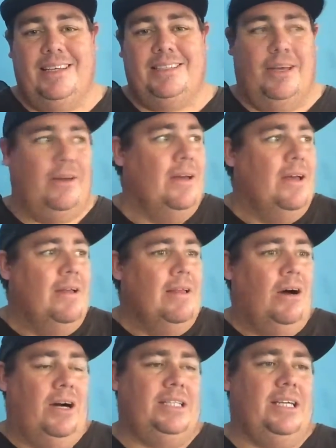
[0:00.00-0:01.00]
So
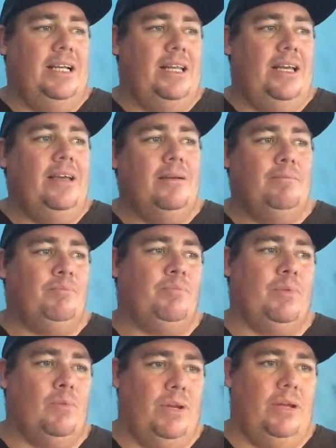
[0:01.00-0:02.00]
ideally,
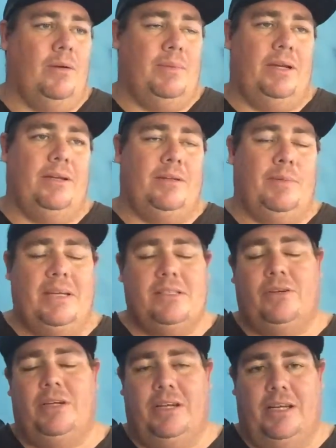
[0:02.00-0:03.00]
it depends
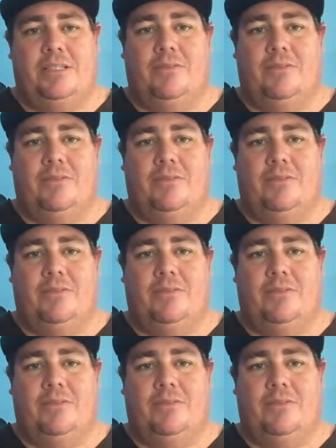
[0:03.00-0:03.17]
on your niche,